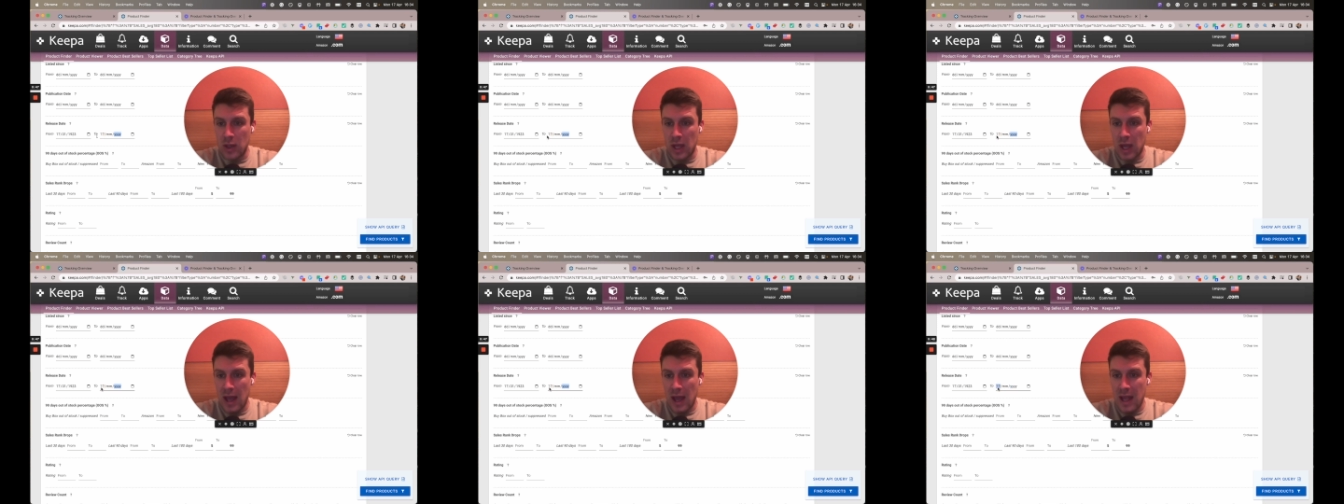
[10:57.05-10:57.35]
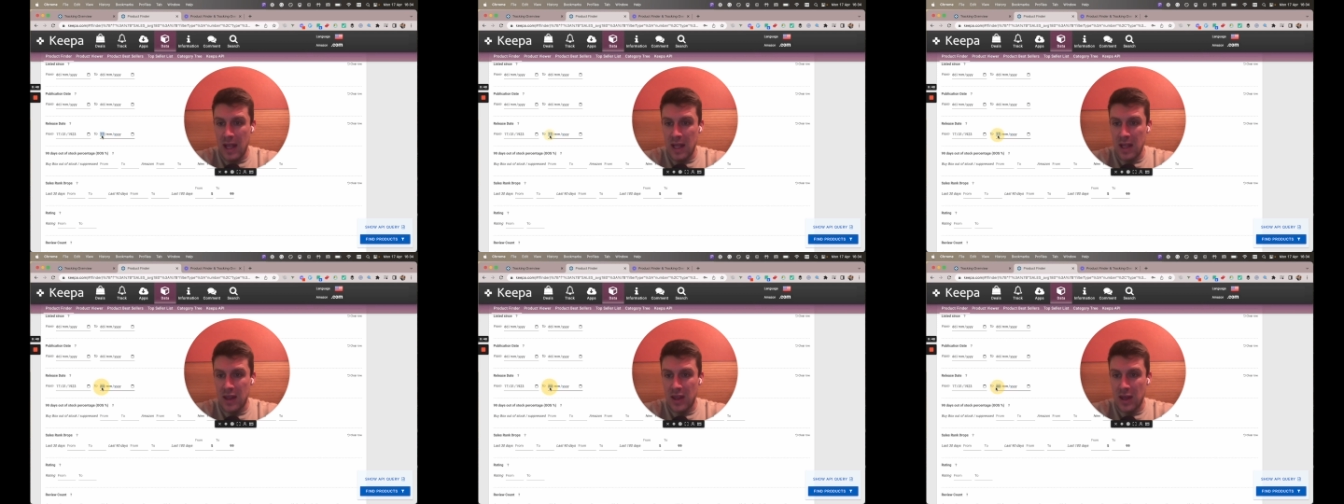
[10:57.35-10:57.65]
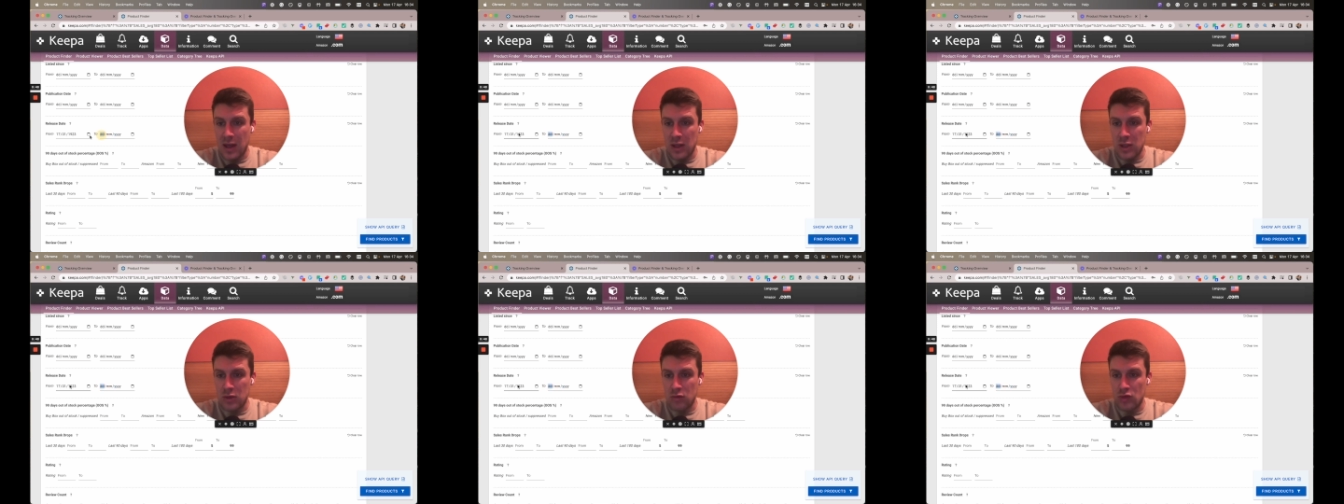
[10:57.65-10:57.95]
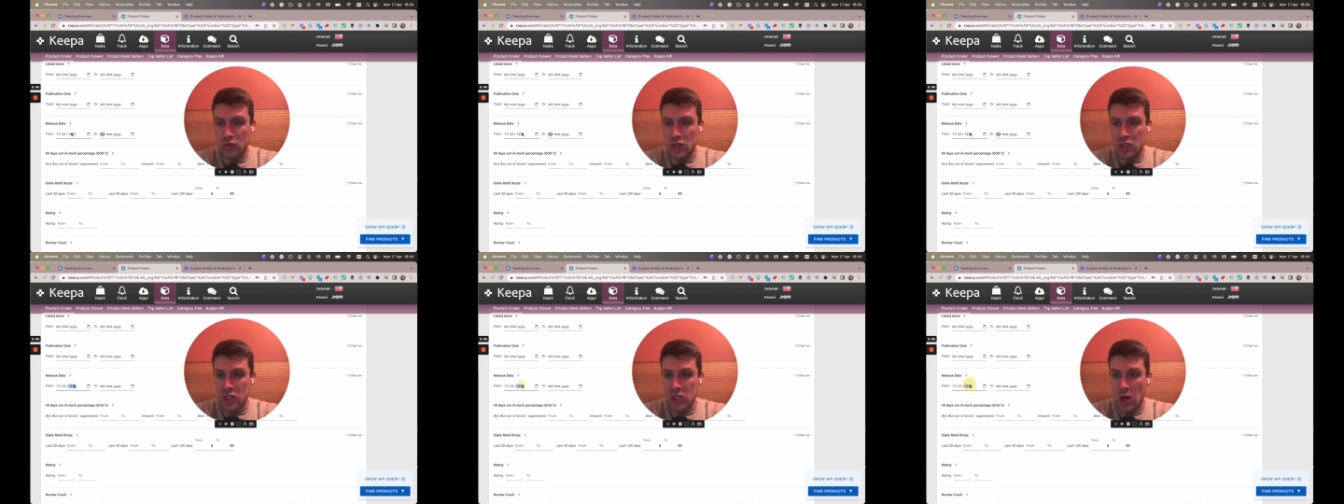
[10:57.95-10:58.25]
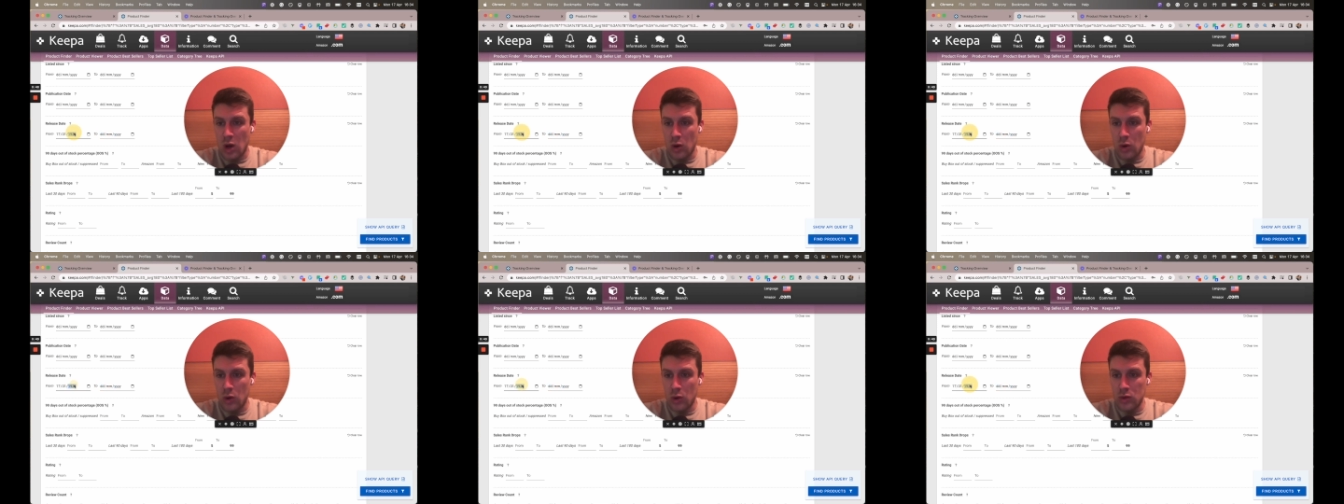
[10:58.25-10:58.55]
get 8,000
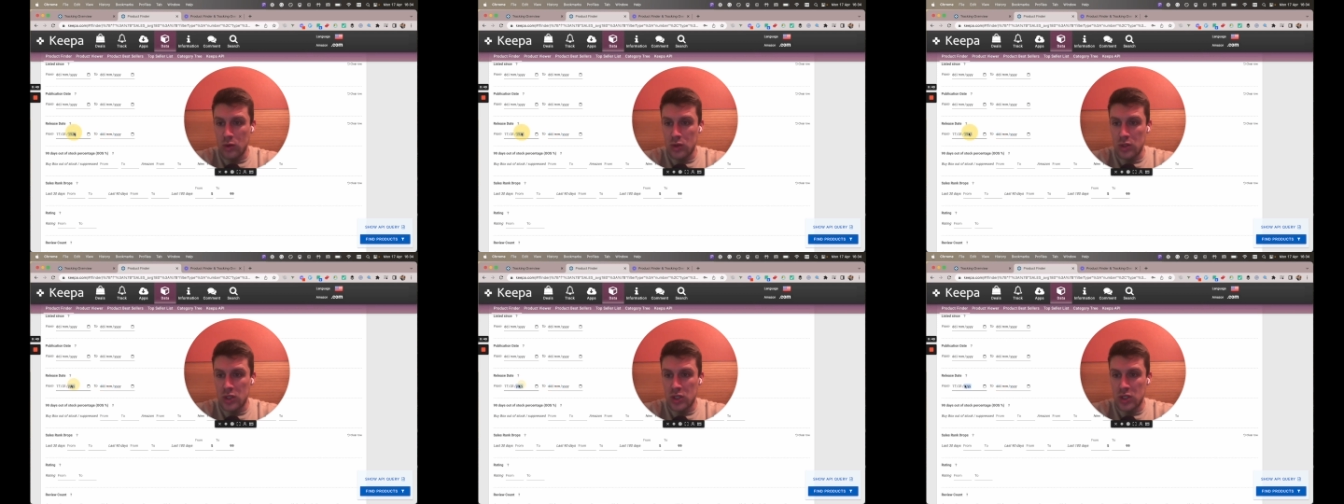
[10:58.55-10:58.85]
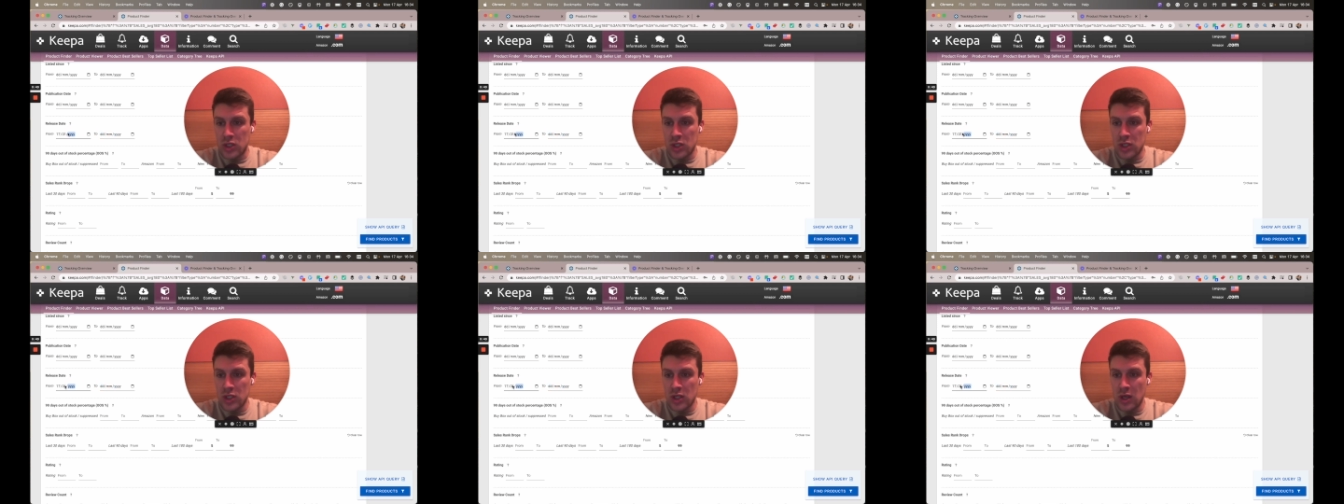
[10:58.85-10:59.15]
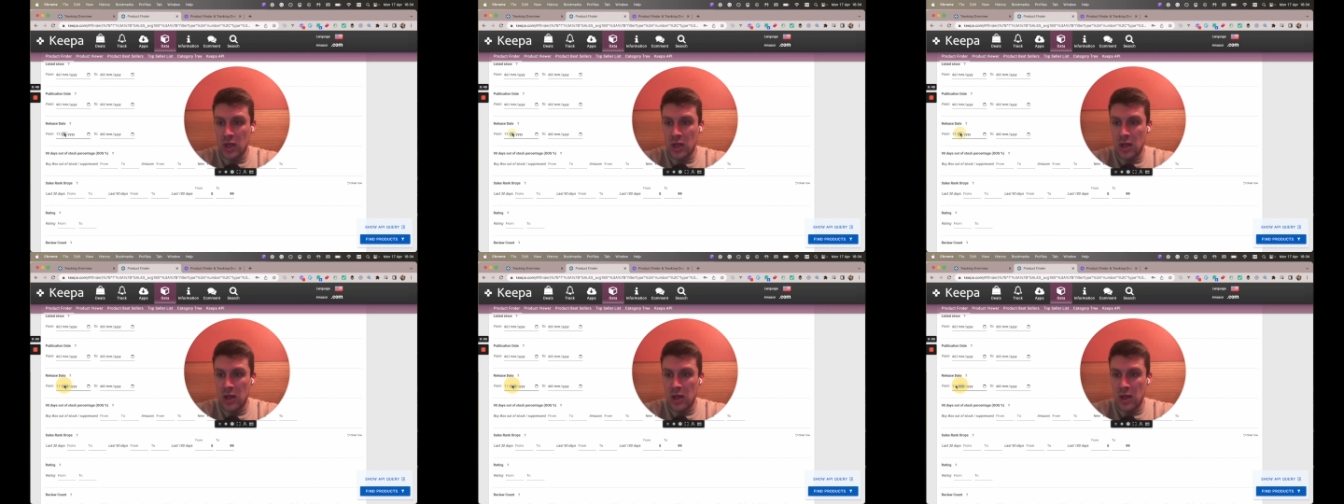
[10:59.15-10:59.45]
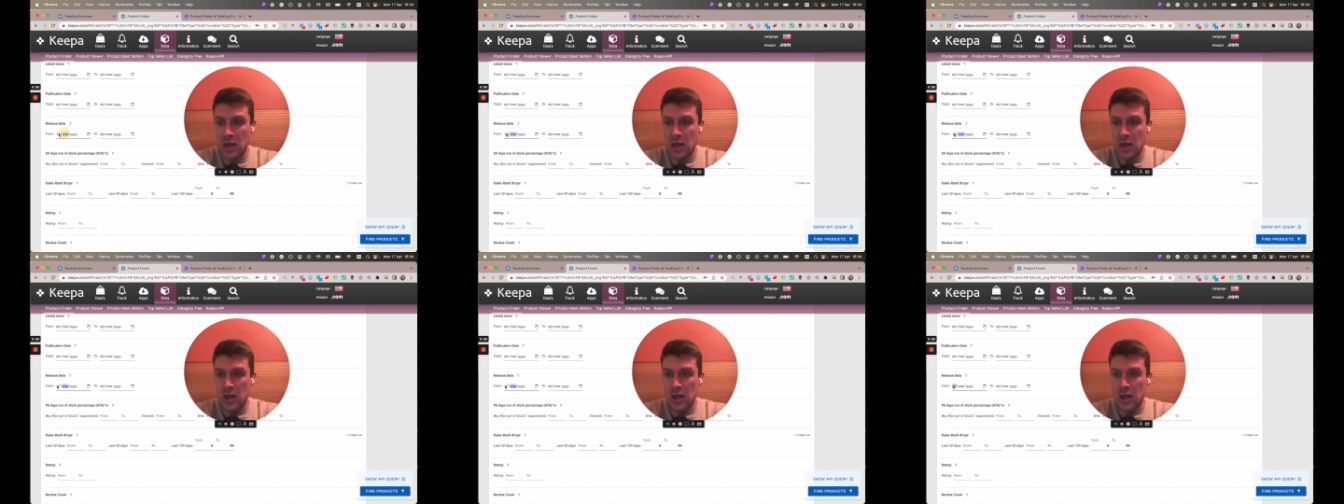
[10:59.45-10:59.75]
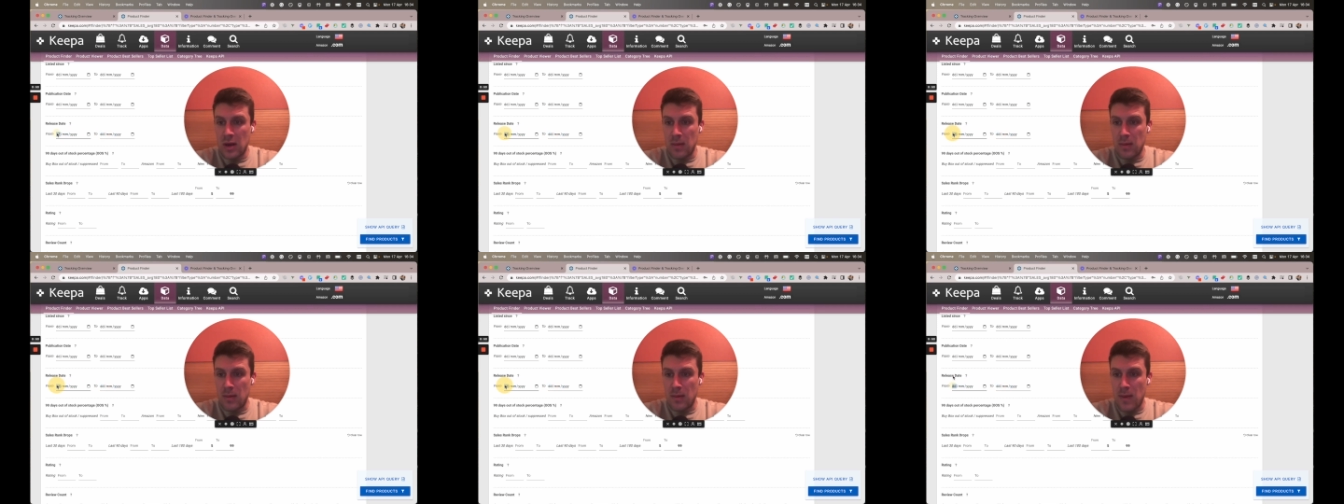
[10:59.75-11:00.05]
results
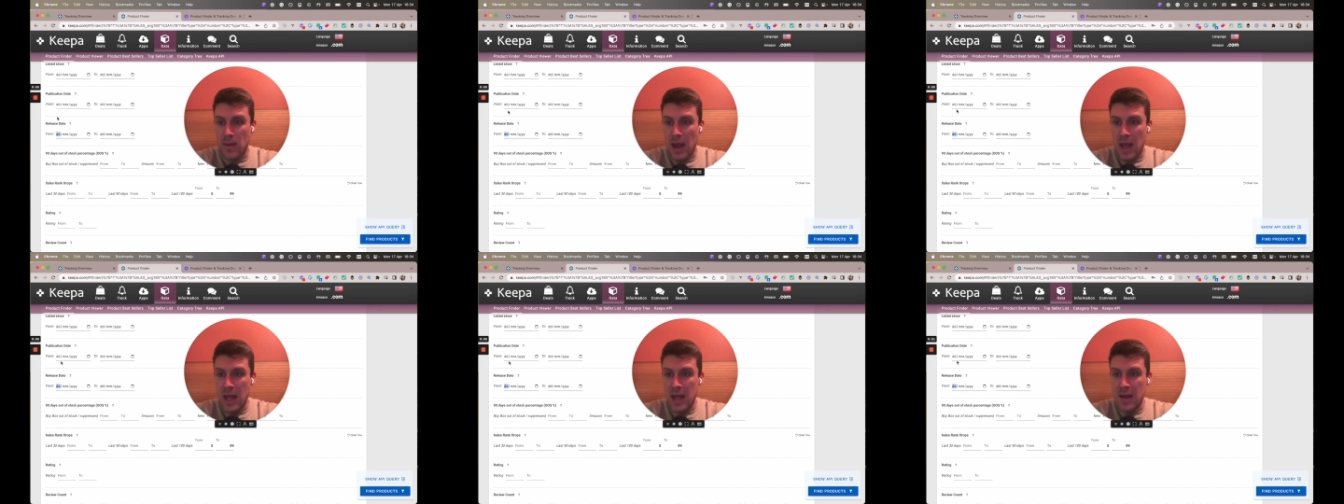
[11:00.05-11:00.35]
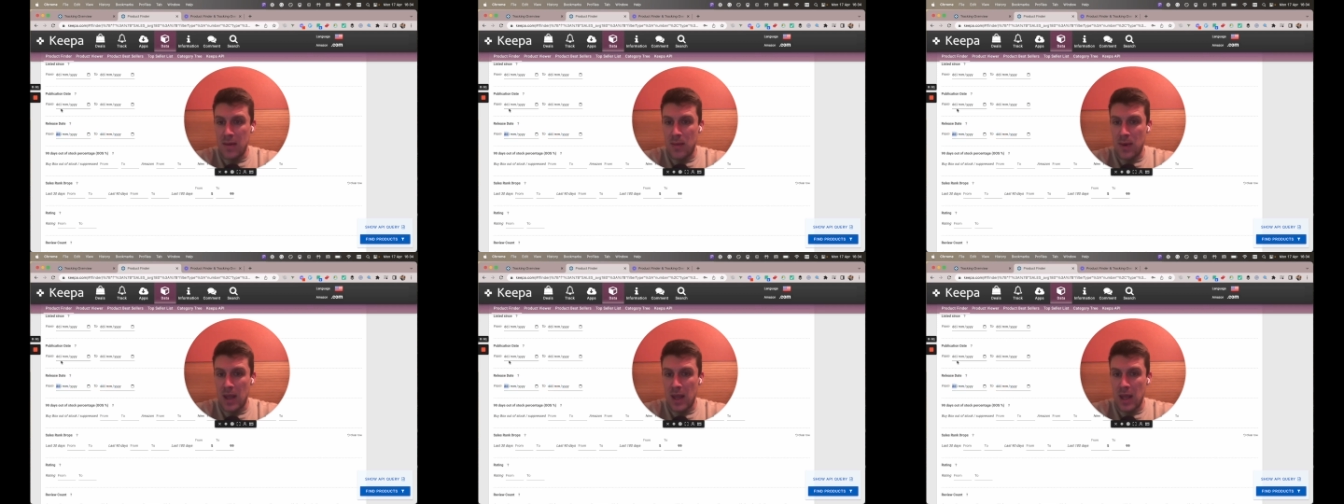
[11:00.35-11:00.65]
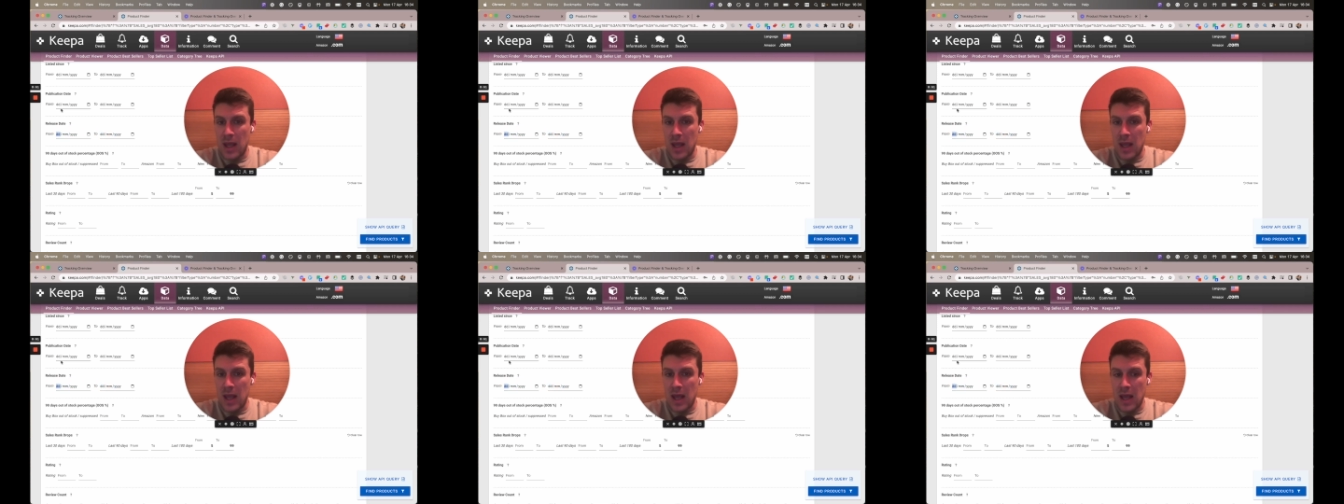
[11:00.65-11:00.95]
maybe